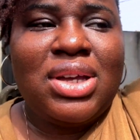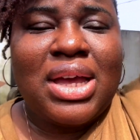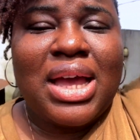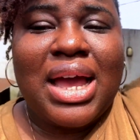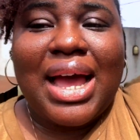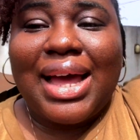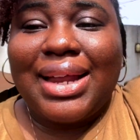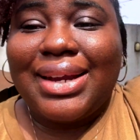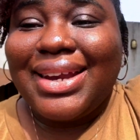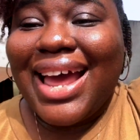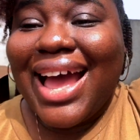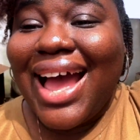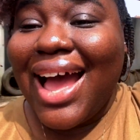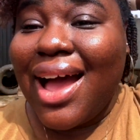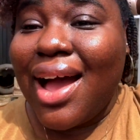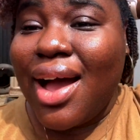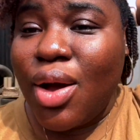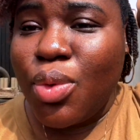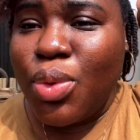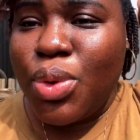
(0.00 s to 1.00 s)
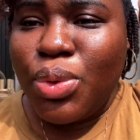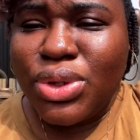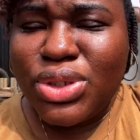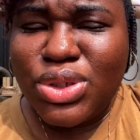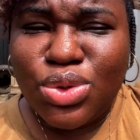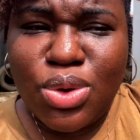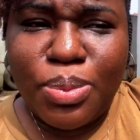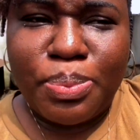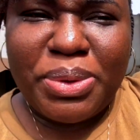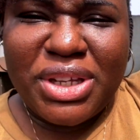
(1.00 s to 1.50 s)
And now we want to
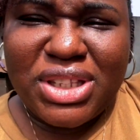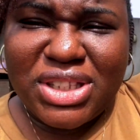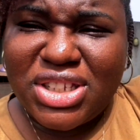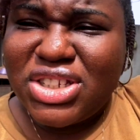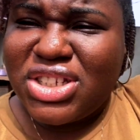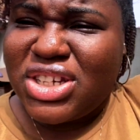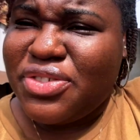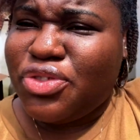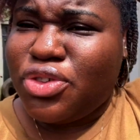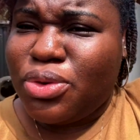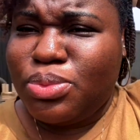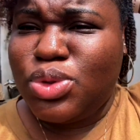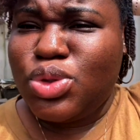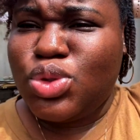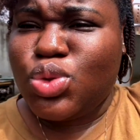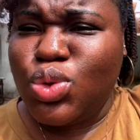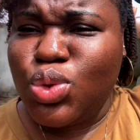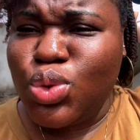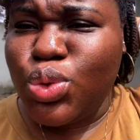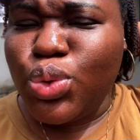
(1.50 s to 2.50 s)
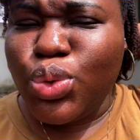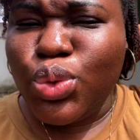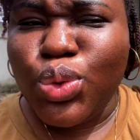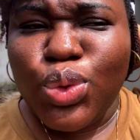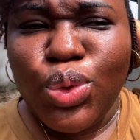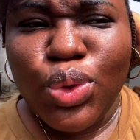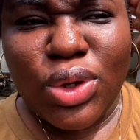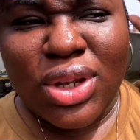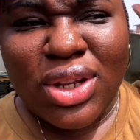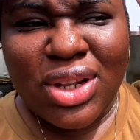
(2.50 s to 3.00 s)
go pick Tisha from
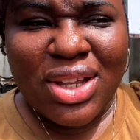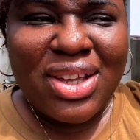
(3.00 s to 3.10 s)
school.